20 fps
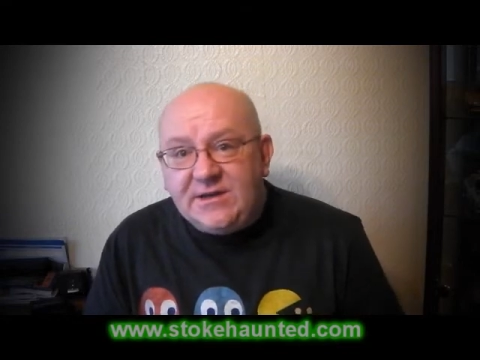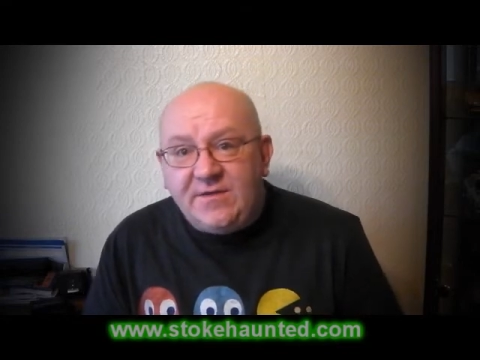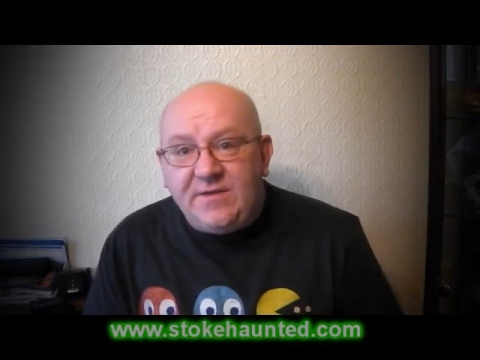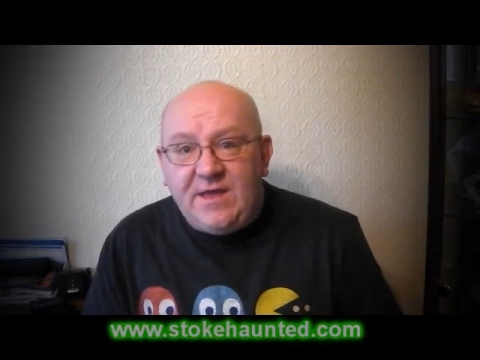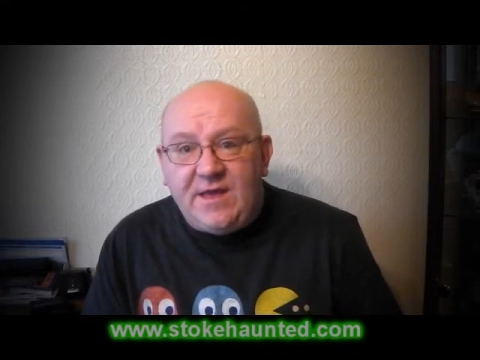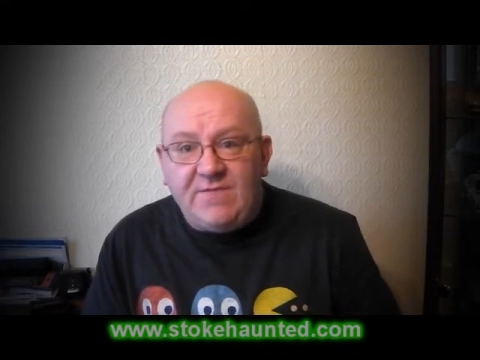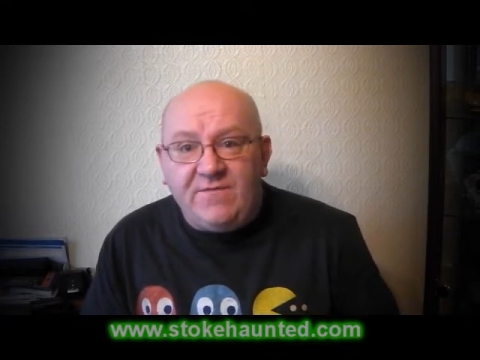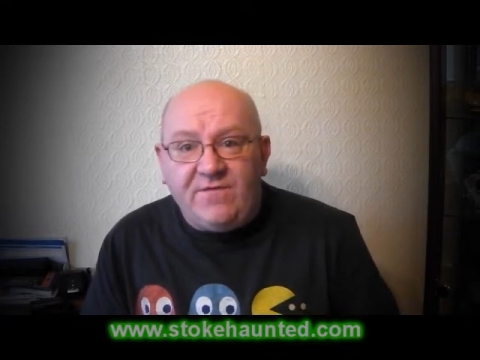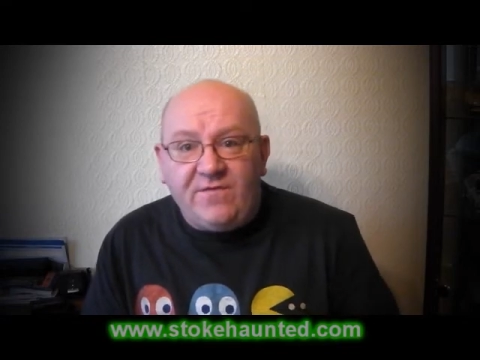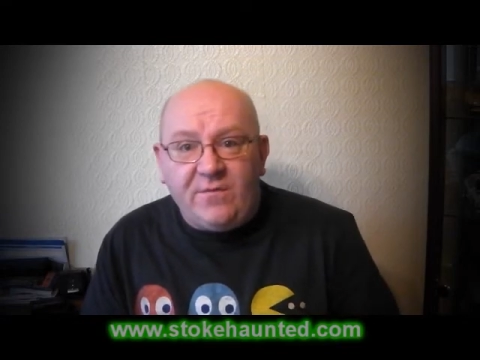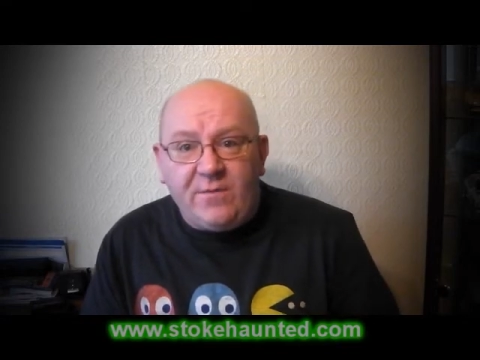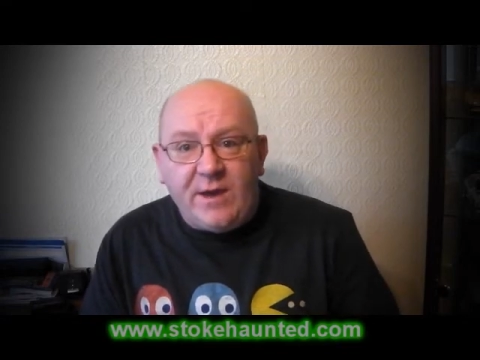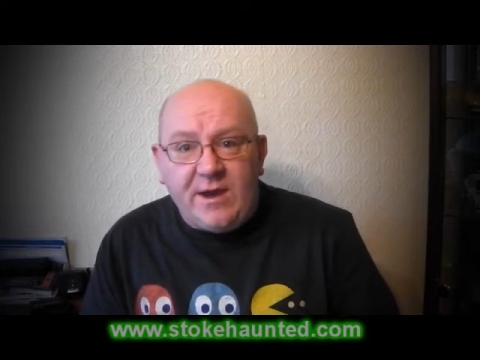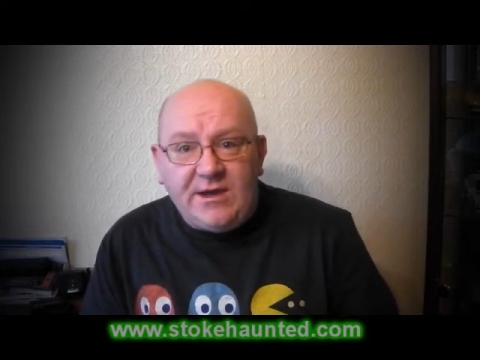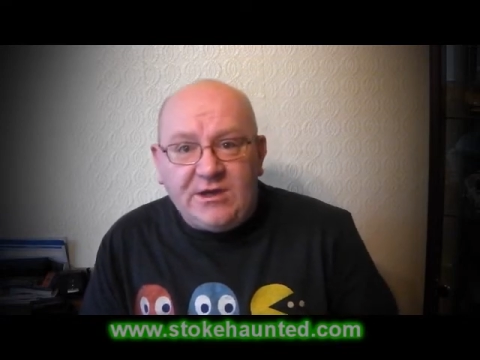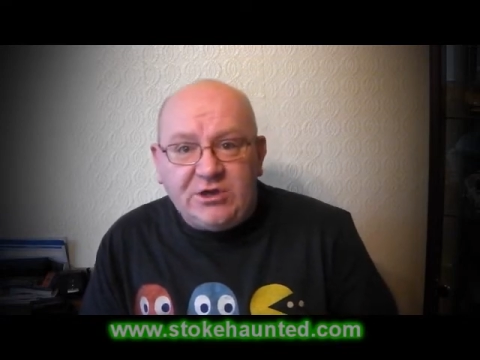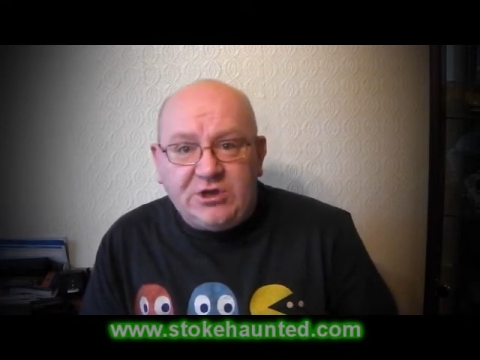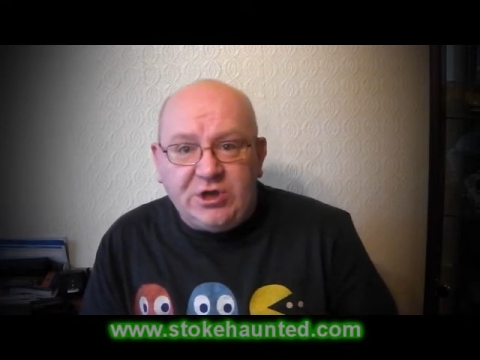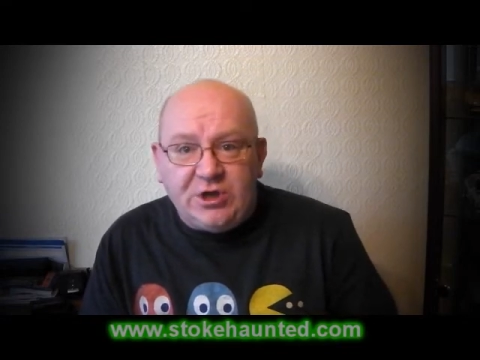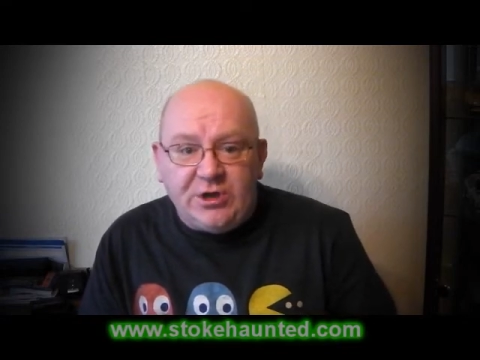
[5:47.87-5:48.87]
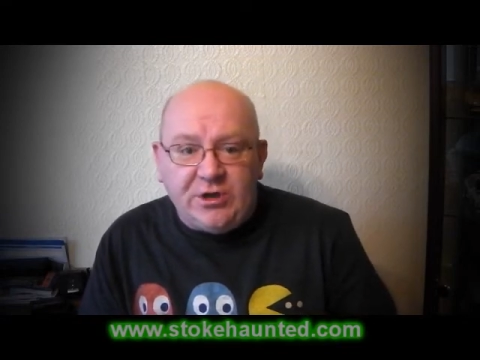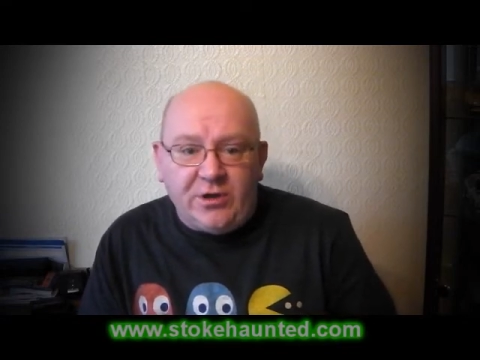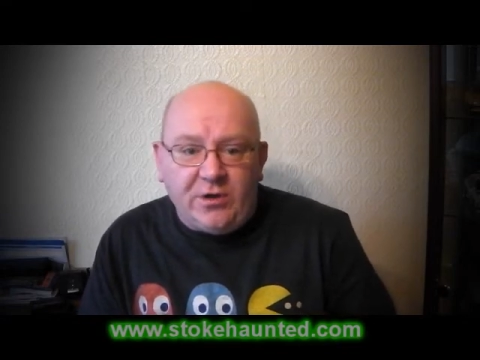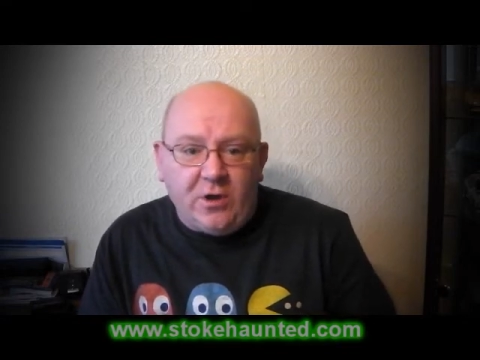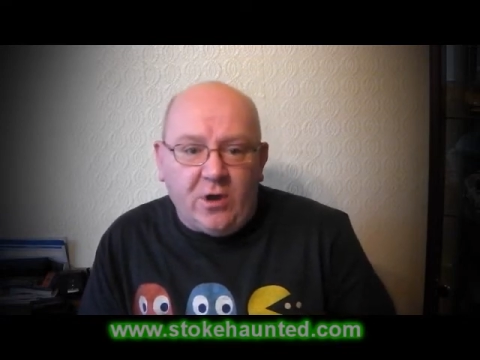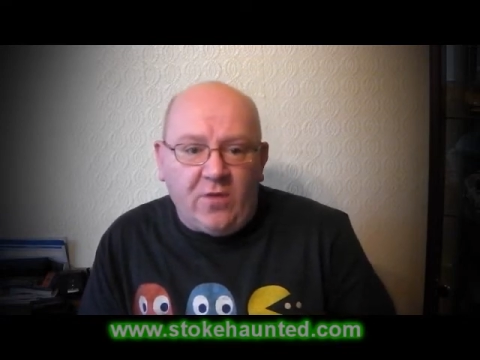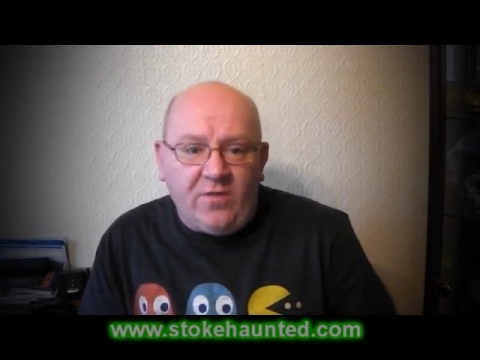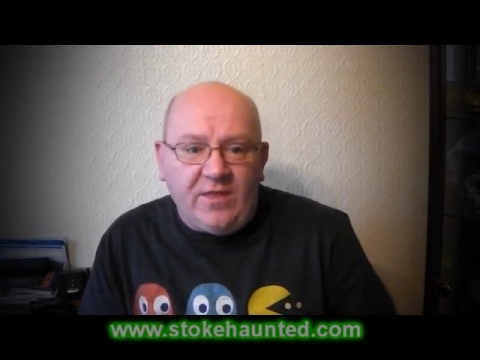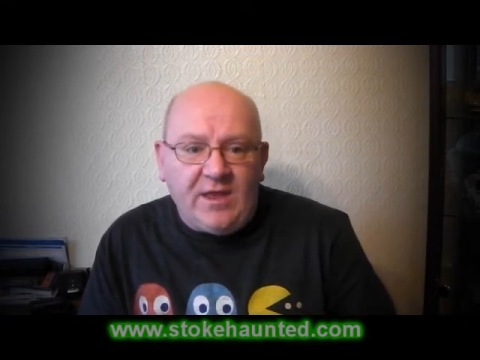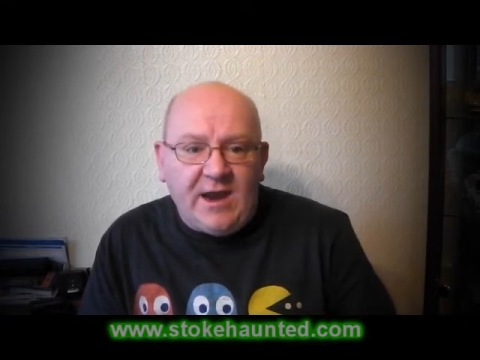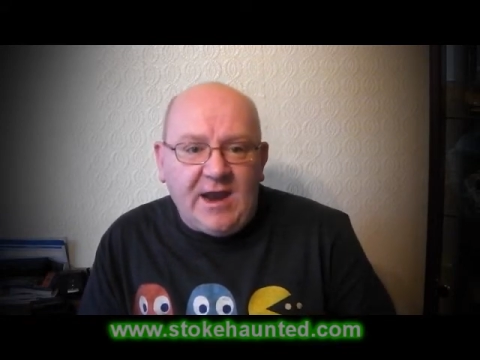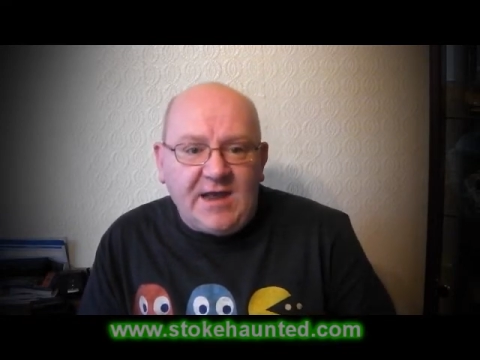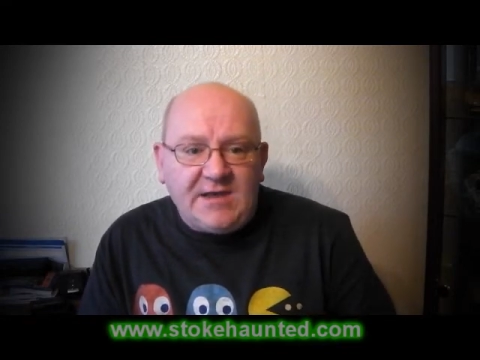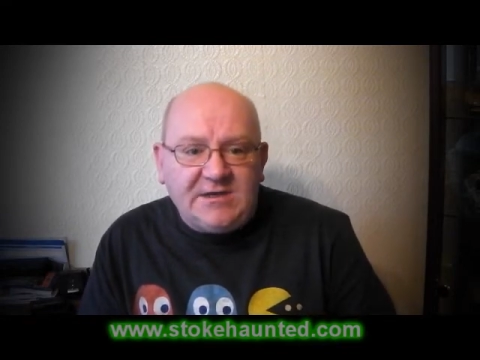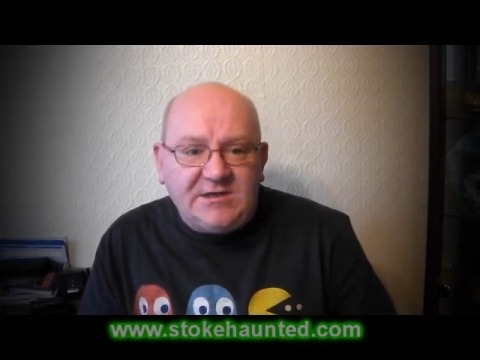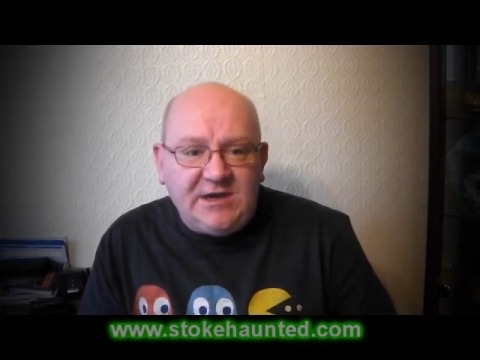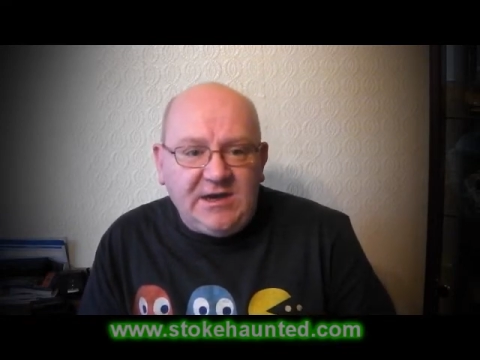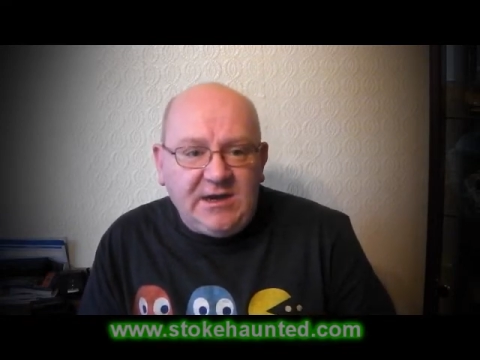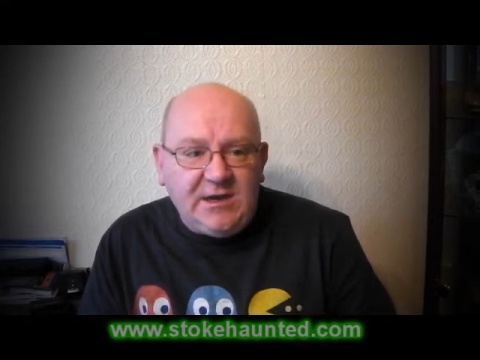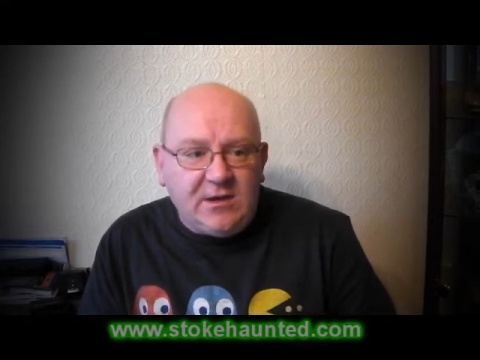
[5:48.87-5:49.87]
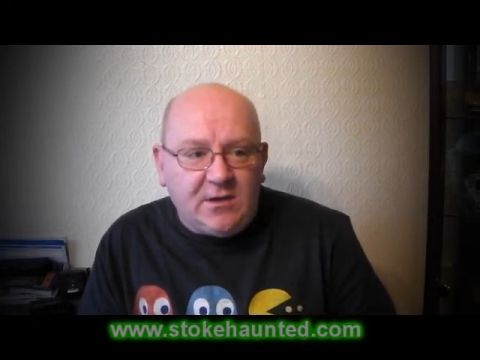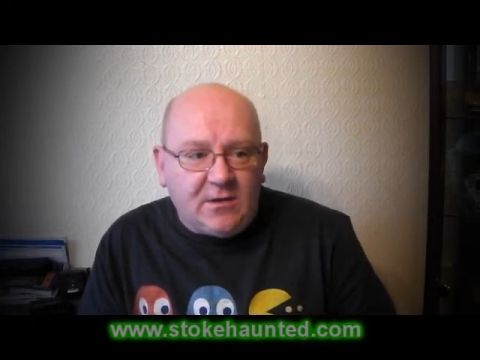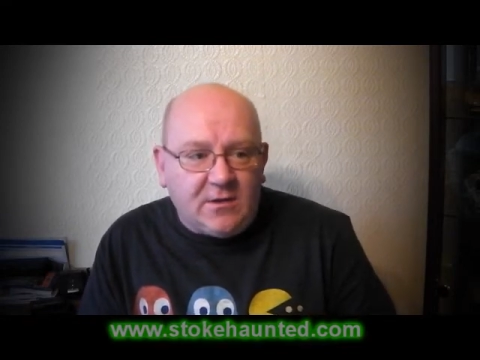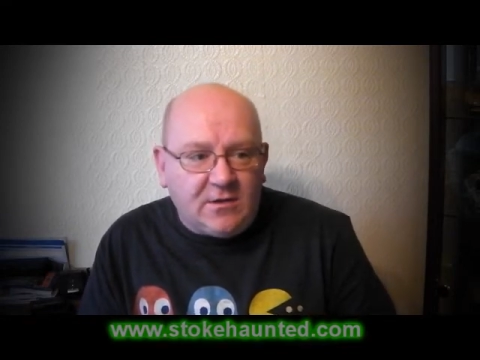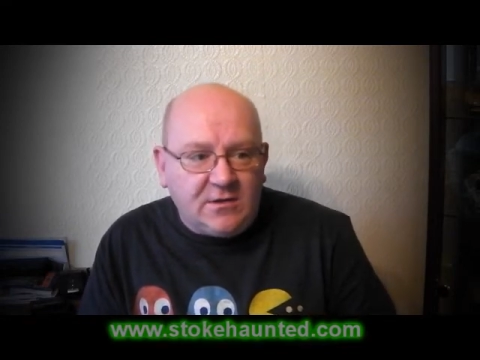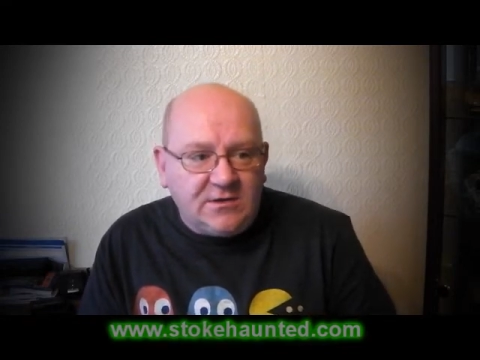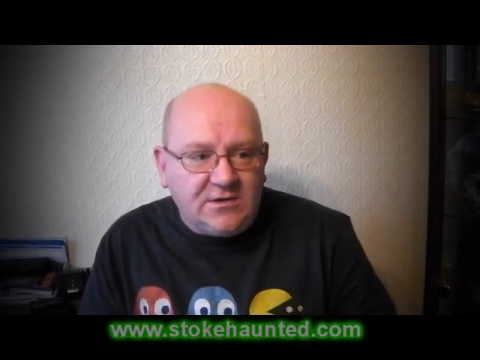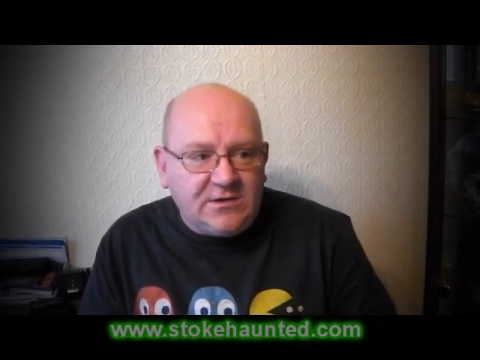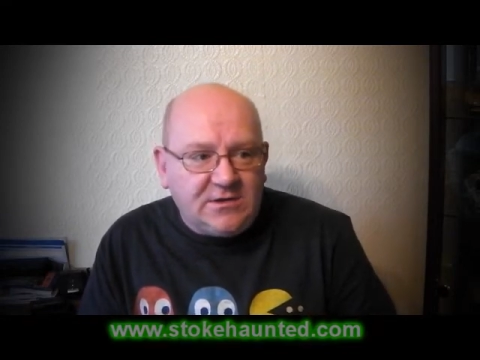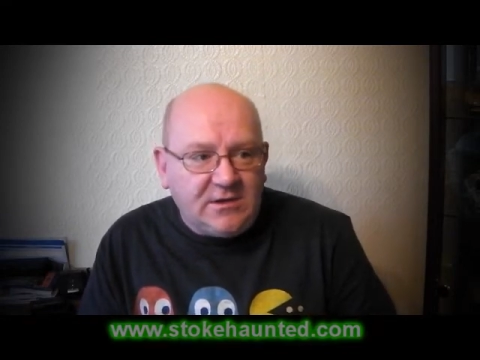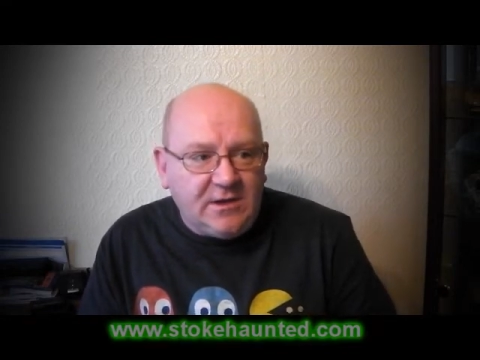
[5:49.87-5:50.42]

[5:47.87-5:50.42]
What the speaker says: the information on that SD card